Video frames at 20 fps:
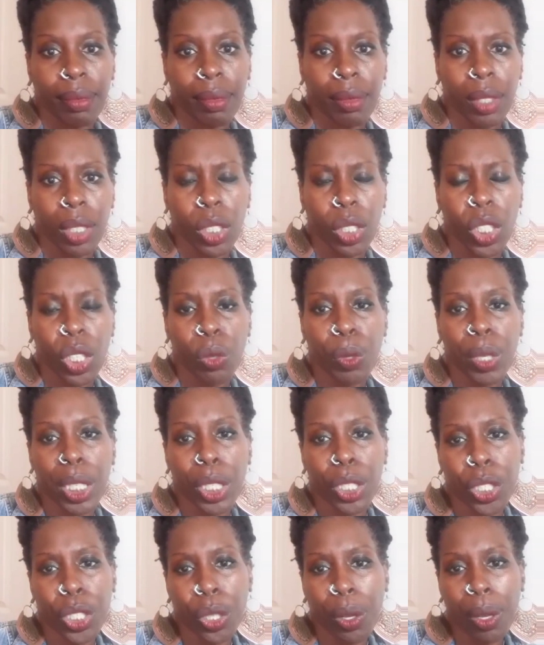You don't want to
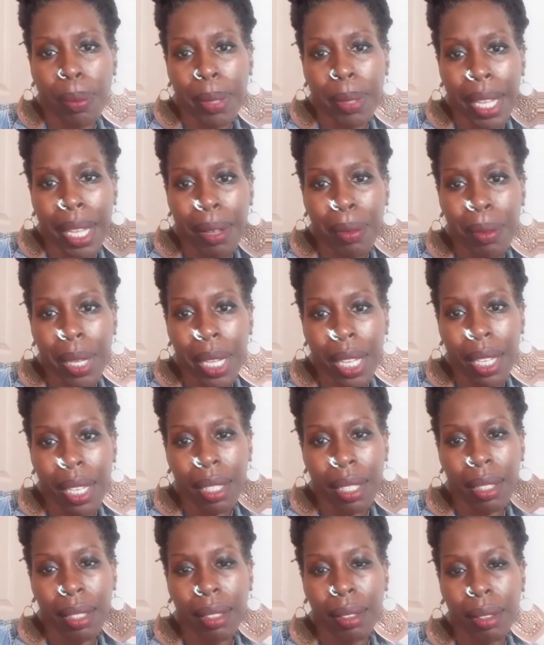show up that
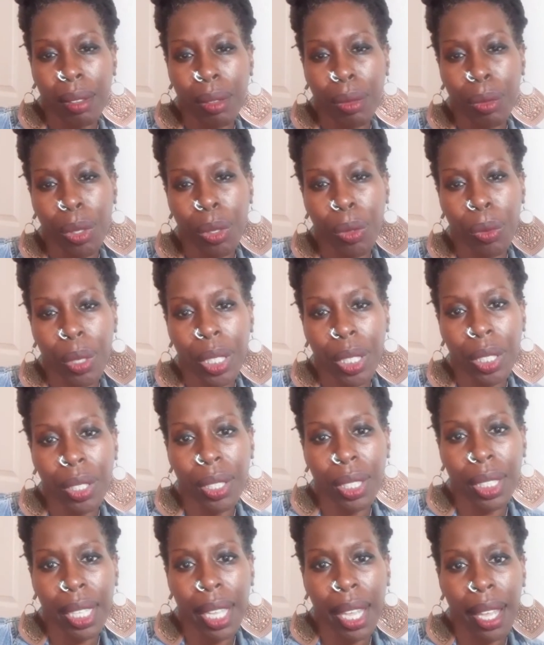way. We'll work
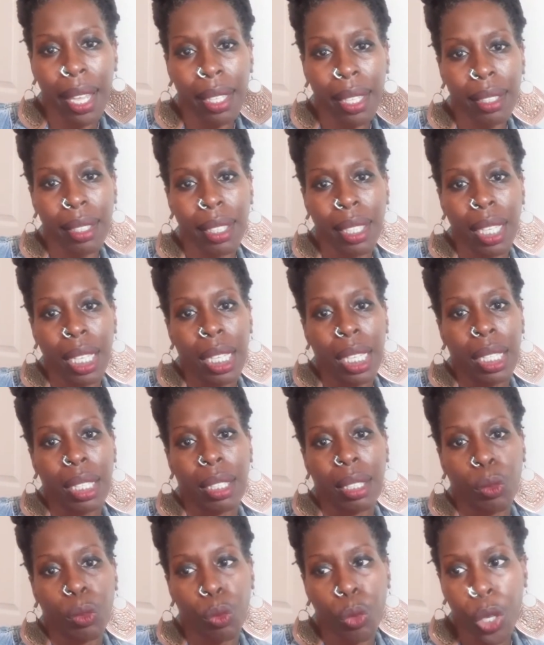on that.
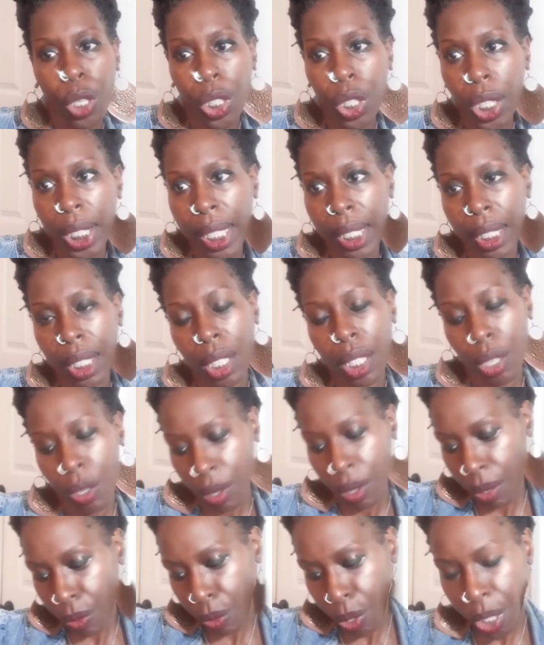Work on it,
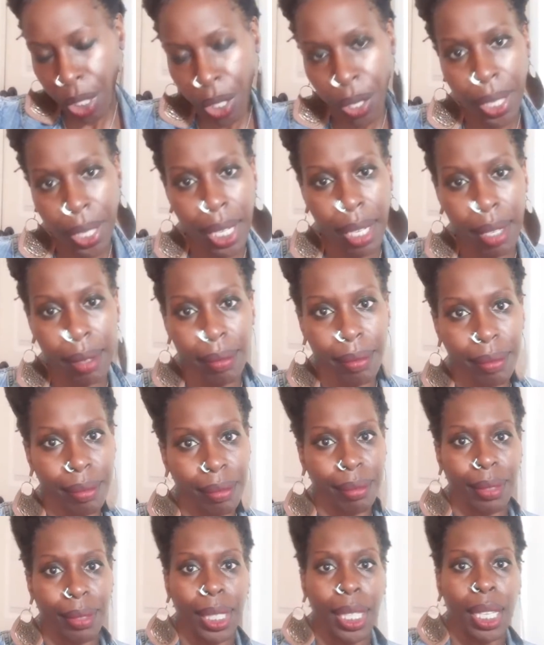Keona. Work on it.
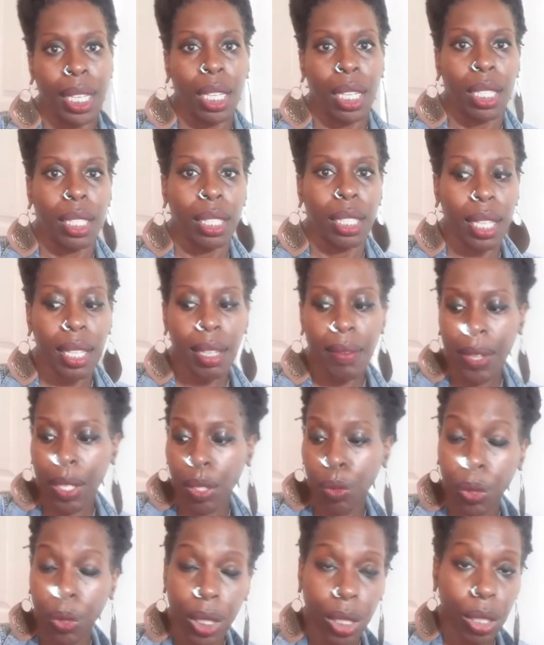None of us
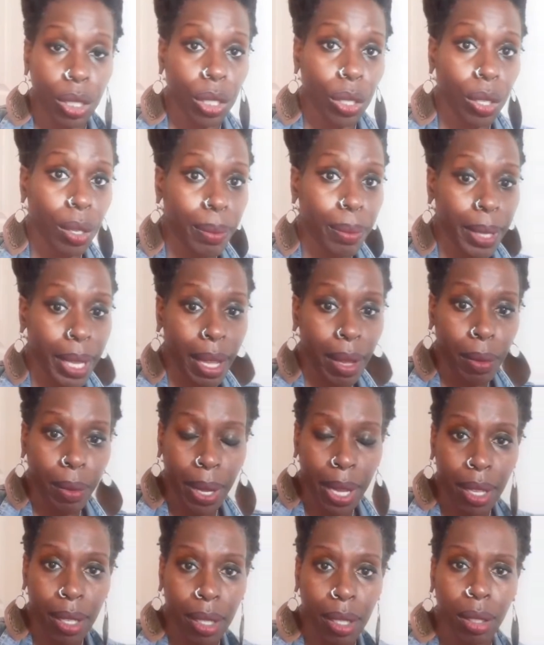want to show up that
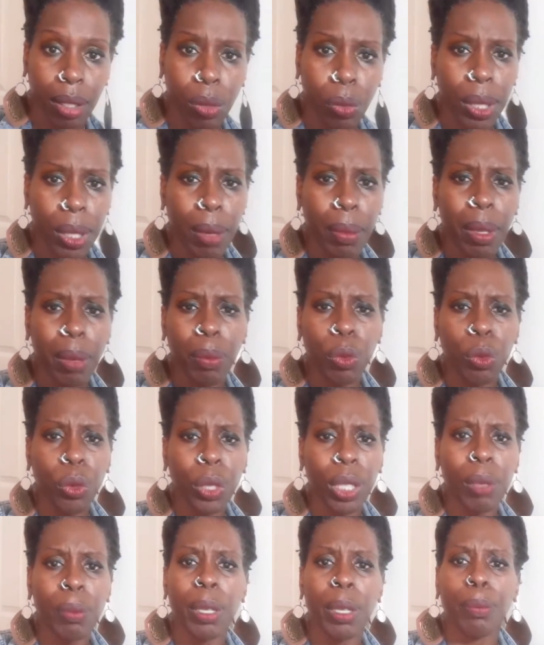way. We want
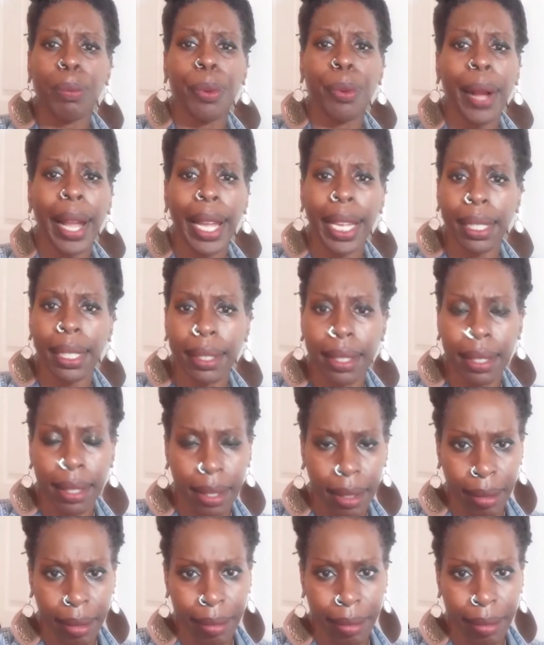to be bright.